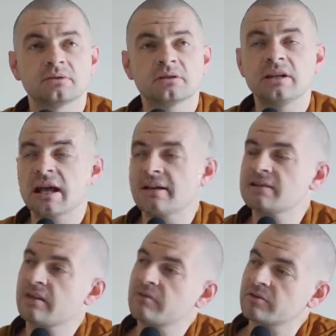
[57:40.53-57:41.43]
The
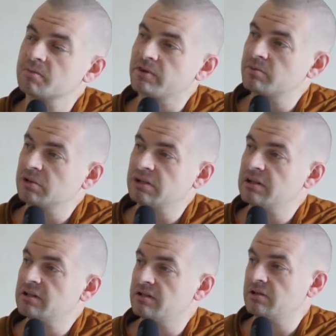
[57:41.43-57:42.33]
nuns have the
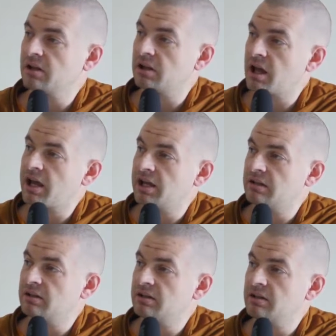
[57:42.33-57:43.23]
responsibility to
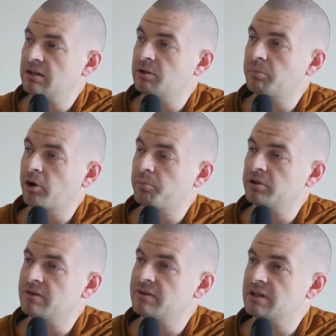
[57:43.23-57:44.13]
decline
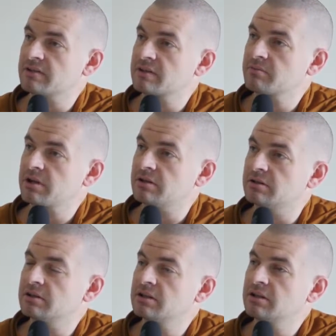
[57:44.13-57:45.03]
inappropriate things as
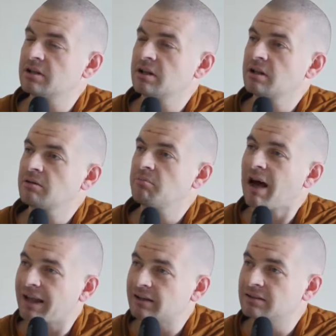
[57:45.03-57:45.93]
well.
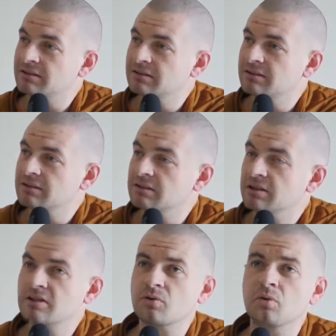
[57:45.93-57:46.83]
But
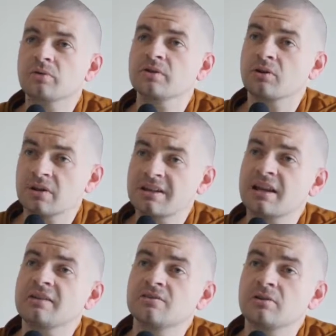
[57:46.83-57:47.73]
it's also, it
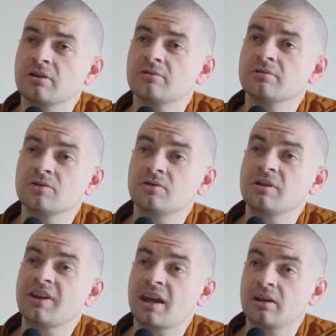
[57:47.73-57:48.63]
takes, you know, two to
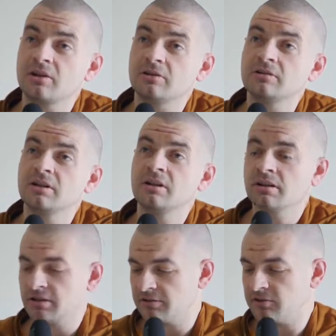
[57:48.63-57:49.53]
tango.
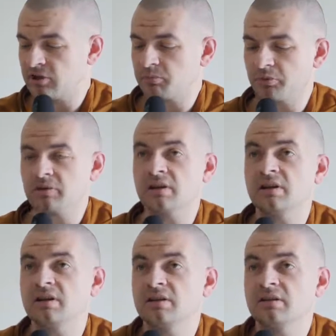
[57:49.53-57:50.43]
If you don't put
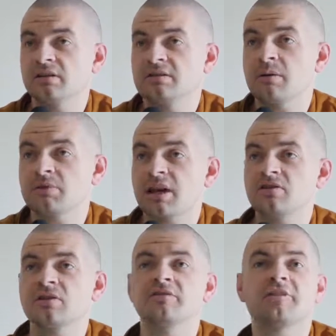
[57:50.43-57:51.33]
the
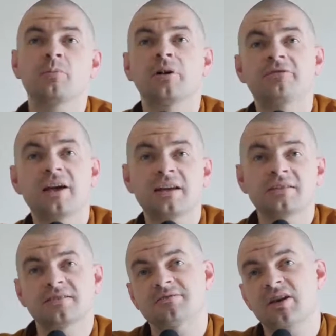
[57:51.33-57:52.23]
temptation in front of my
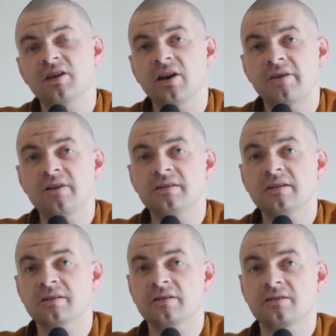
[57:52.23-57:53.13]
face, I don't have
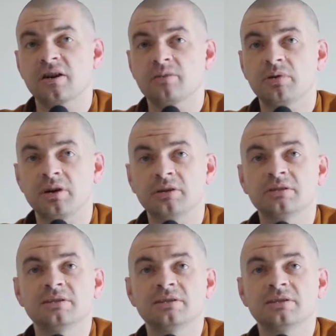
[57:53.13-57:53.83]
anything to decide upon.